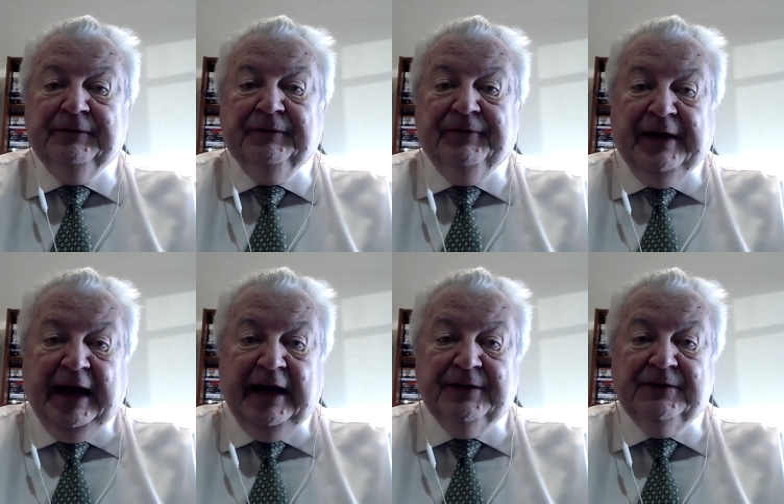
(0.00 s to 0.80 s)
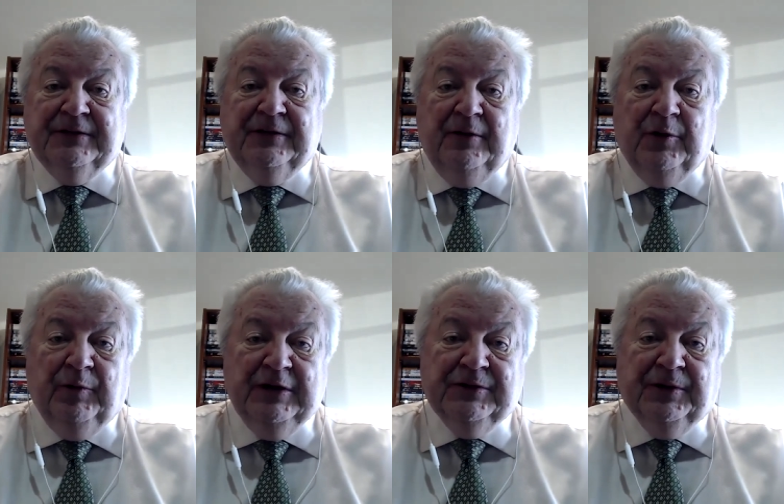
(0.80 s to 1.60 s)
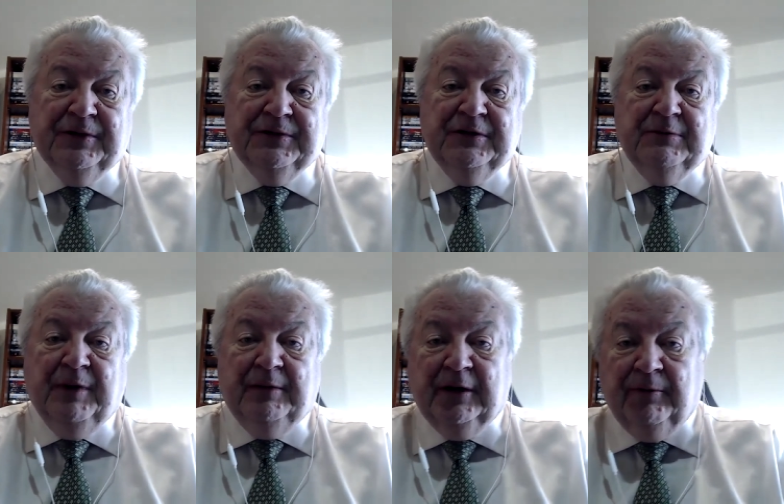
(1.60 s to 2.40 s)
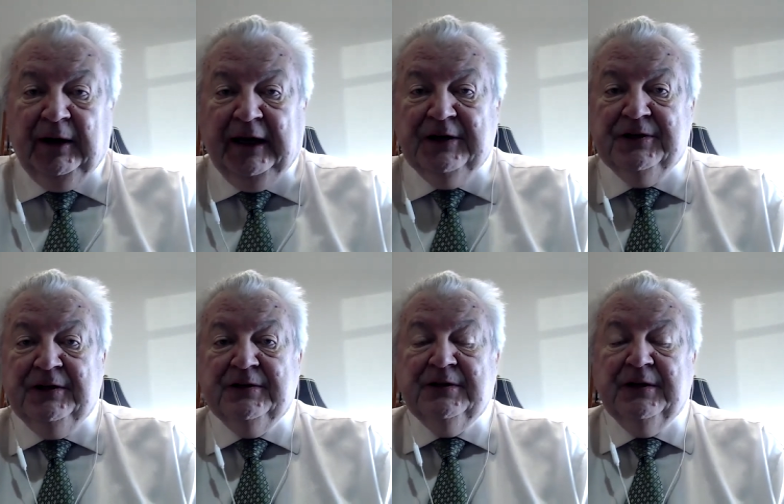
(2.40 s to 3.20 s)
finance, human resources, public relations.